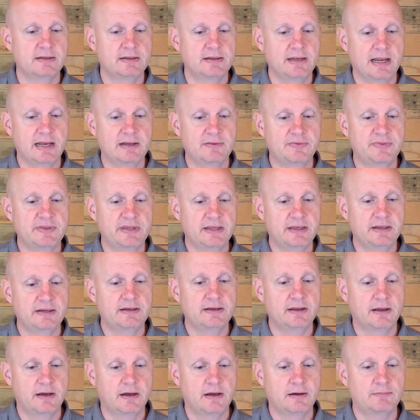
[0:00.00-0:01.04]
And
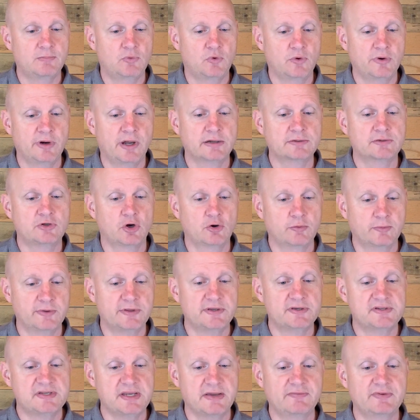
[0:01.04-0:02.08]
then on October
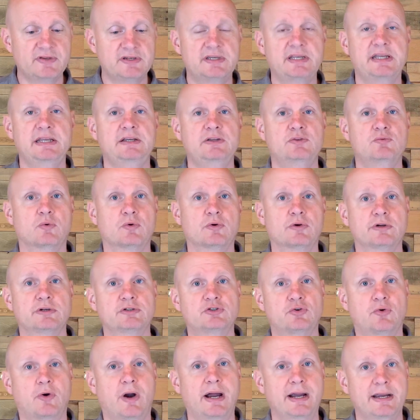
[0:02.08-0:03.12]
the 17th, we're going
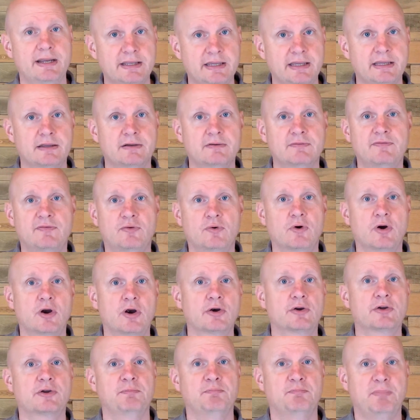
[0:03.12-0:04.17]
to try again for
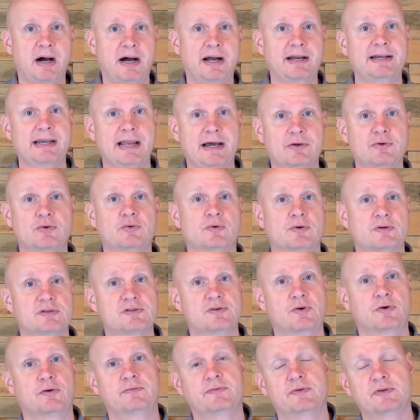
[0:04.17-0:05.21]
our combined outdoor
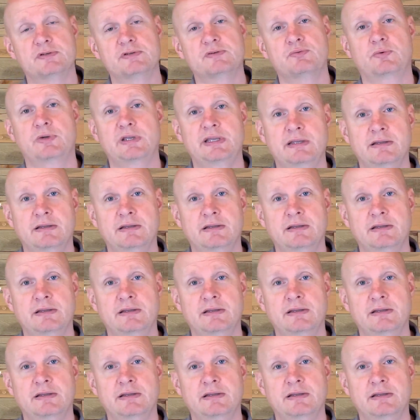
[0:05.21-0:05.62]
service.